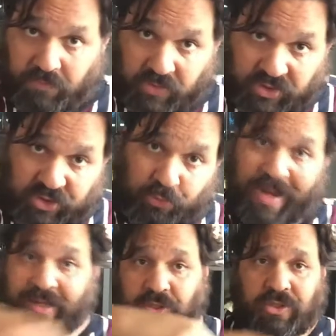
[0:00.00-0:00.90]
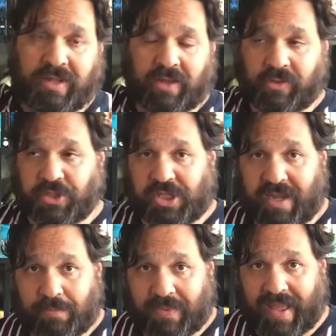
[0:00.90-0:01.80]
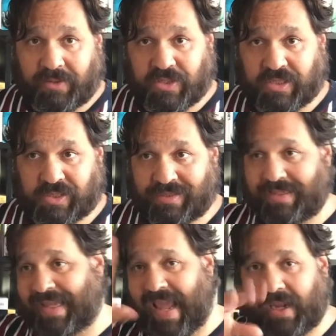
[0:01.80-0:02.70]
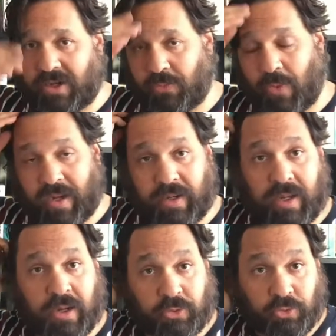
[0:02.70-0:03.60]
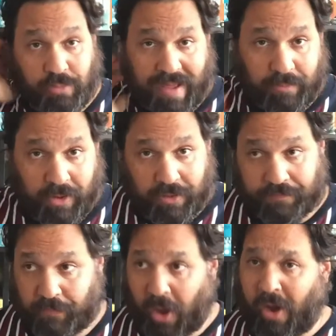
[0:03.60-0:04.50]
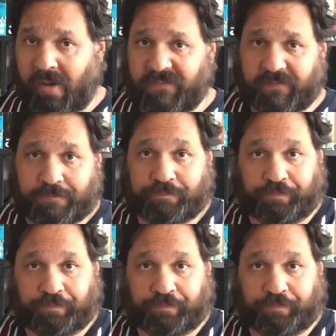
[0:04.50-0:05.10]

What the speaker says: swing to the other ship and just kick one crew member off.